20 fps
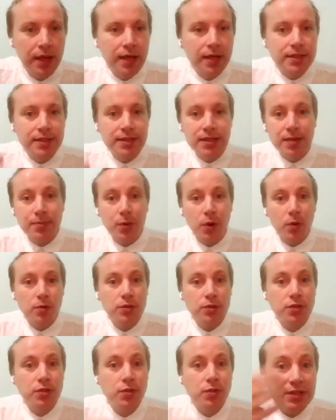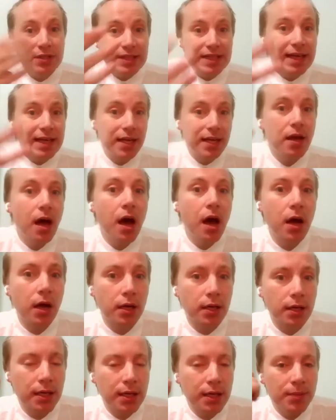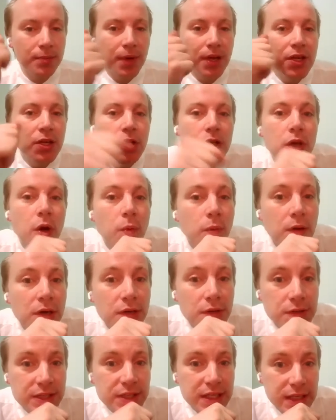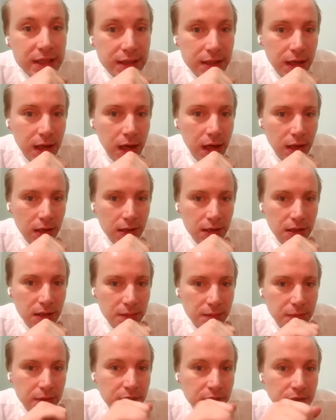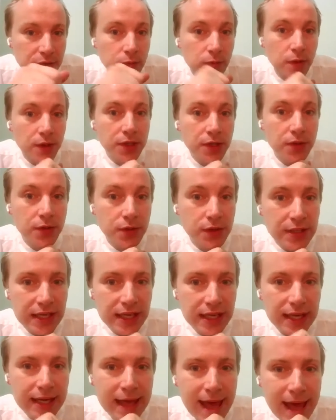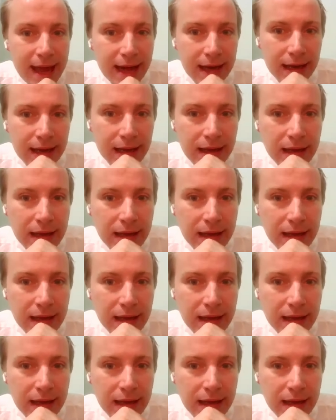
Suppose you see a dog, but you don't want to see a dog because you wanted to see a cat.